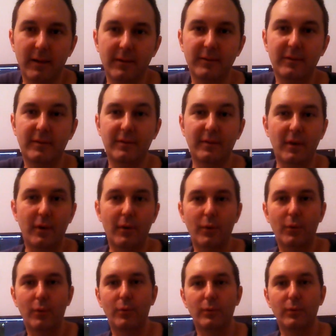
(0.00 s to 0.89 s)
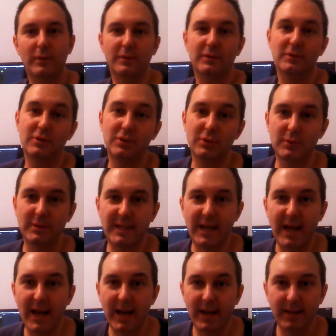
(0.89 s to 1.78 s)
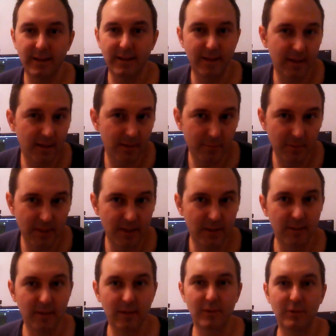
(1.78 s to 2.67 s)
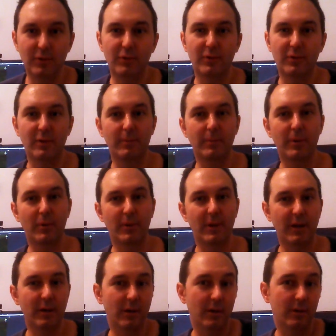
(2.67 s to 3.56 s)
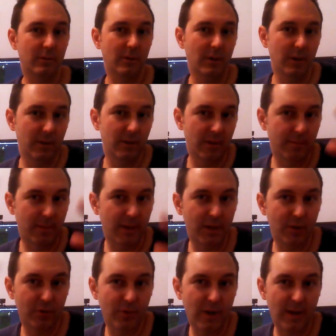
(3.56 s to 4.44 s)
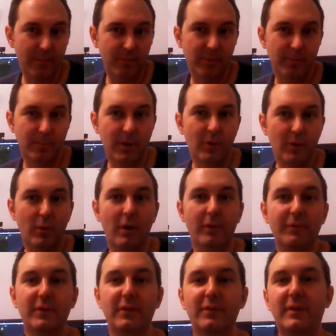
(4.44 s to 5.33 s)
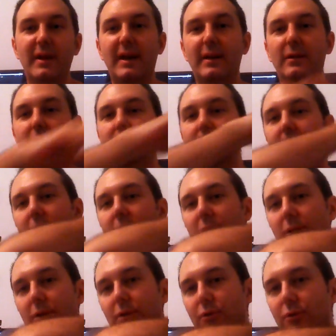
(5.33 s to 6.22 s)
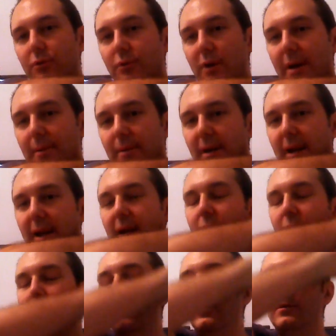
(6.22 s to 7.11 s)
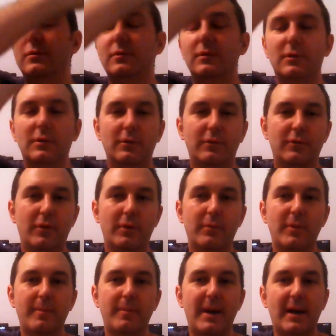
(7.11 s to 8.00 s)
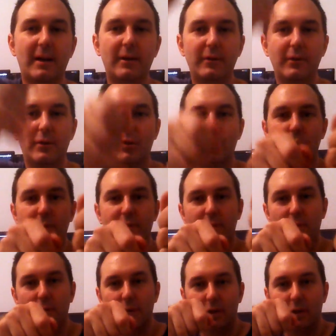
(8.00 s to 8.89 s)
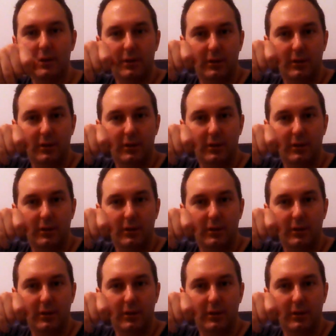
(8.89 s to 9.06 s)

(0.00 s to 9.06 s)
So to attack an enemy using a bow and arrow, they might grab the bow off the saddle, grab an arrow from the back of their quiver,